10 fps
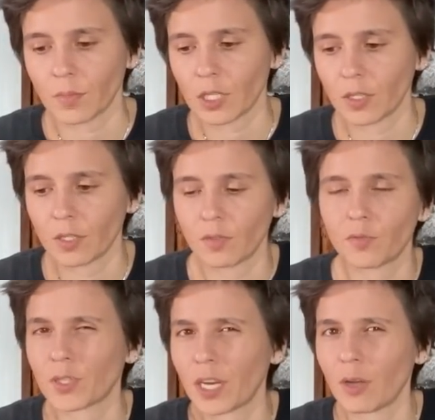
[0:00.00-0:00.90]
Because it's,
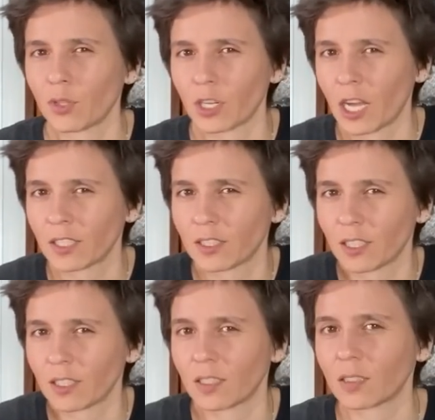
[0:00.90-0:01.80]
for now, you're kind of
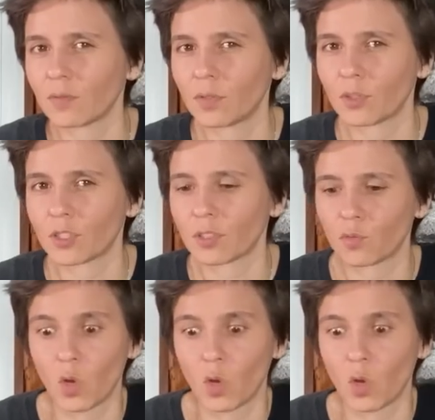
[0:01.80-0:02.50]
stuck in the confusion of,